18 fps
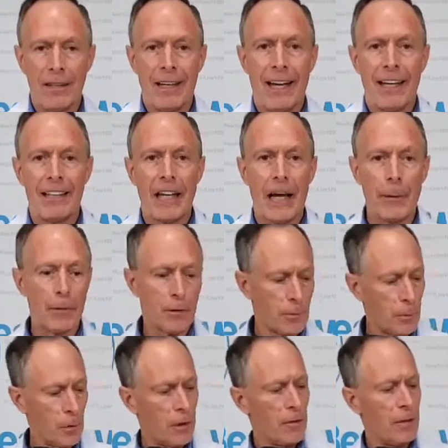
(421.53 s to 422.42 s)
a
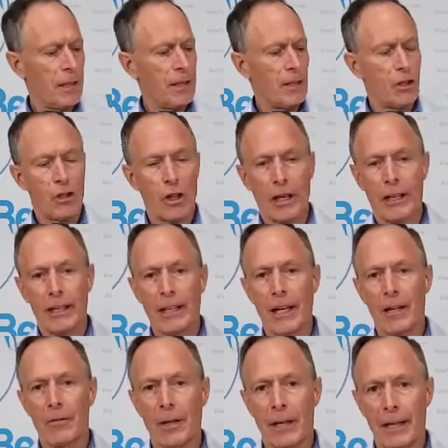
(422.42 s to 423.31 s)
tablespoon of it, and chug it
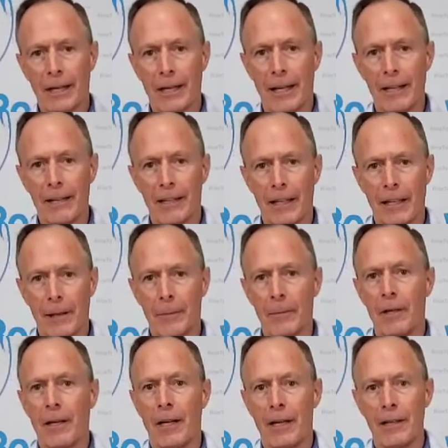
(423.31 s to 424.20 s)
down right at
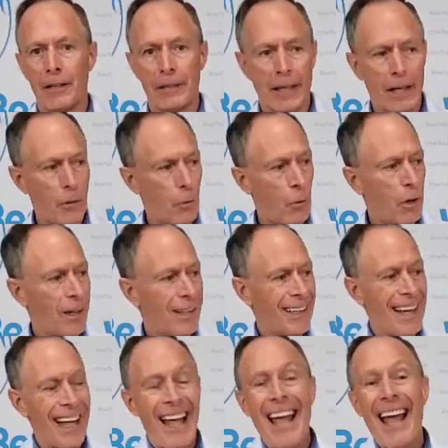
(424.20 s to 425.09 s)
nighttime on day
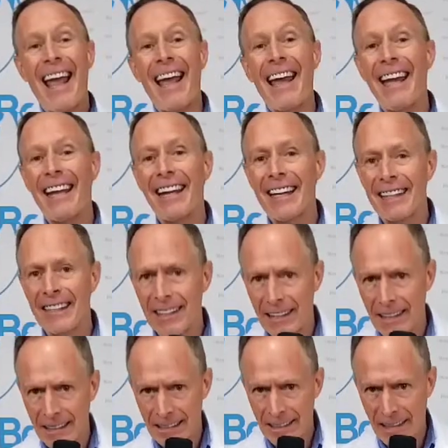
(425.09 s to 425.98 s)
1
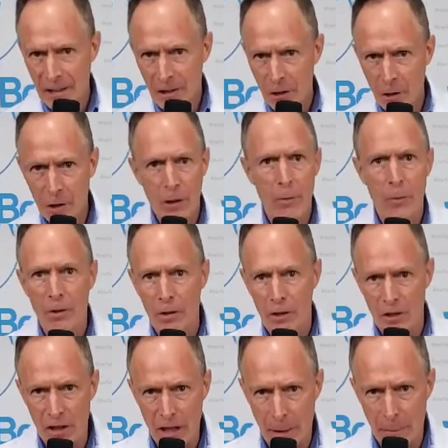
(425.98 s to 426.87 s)
and day 2. Then we're going
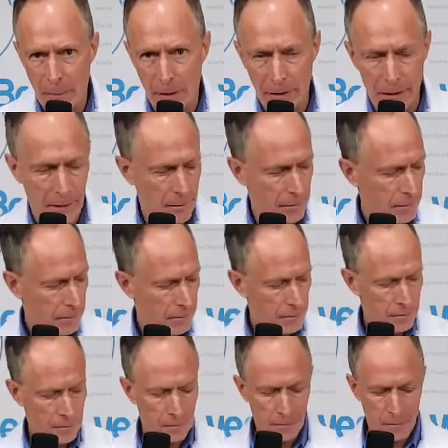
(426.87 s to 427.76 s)
to stop that.
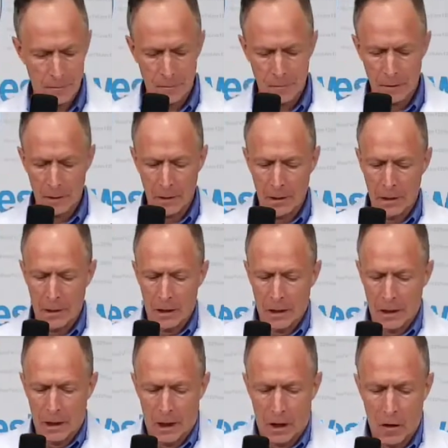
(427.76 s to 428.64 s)

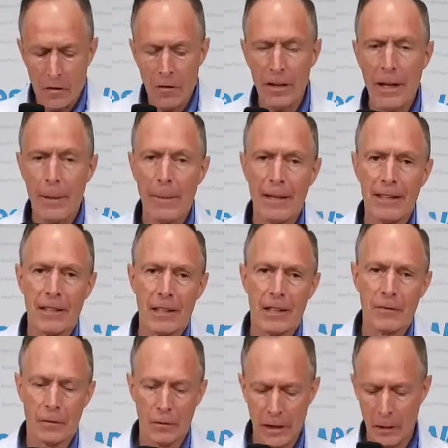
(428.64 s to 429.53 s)
Hopefully that makes
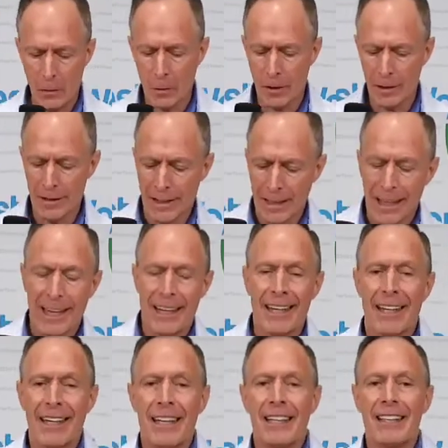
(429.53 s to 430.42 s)
sense for day 1.
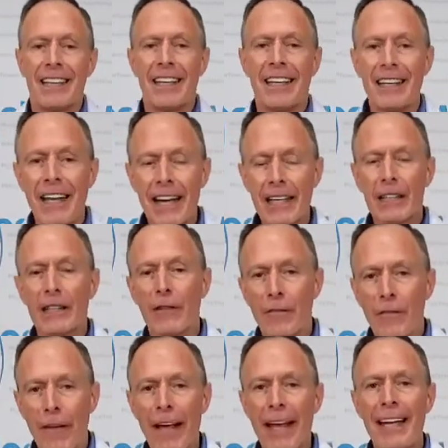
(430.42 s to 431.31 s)
The next
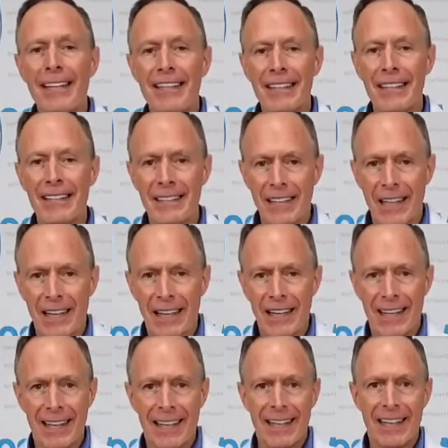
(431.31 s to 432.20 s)
phase is
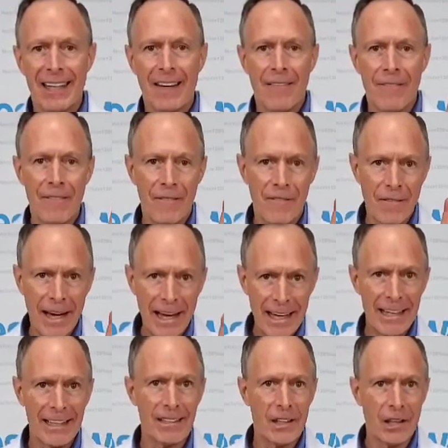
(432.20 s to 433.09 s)

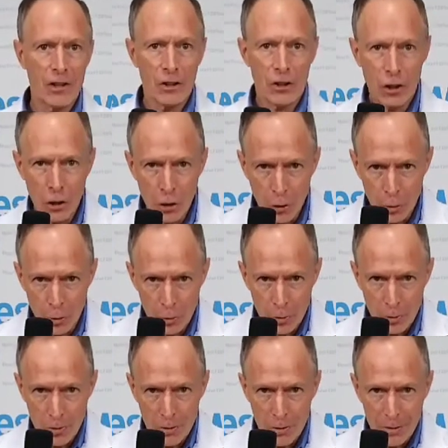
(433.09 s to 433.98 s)
phase
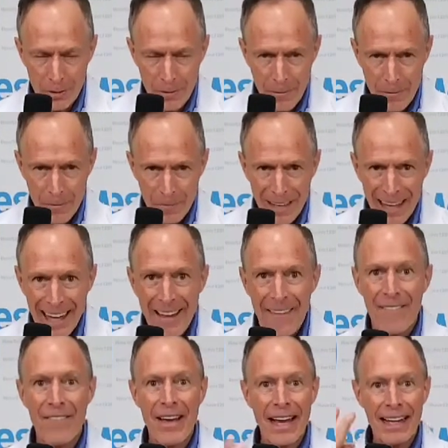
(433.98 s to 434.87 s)
2.
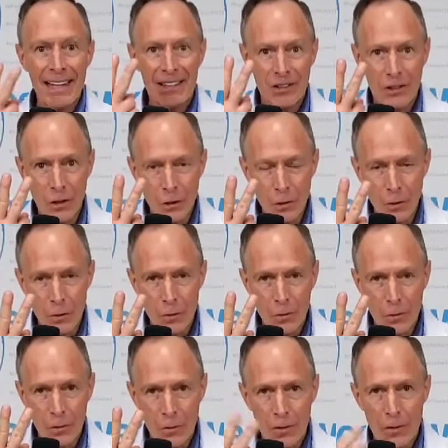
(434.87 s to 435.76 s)
Phase
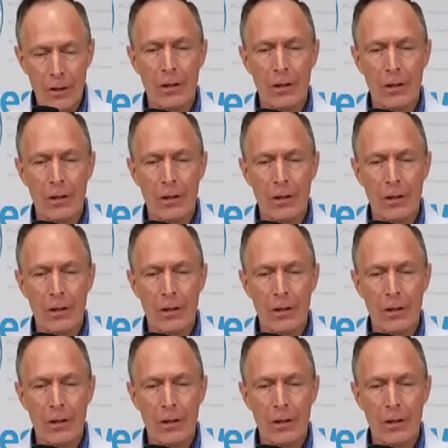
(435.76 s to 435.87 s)
2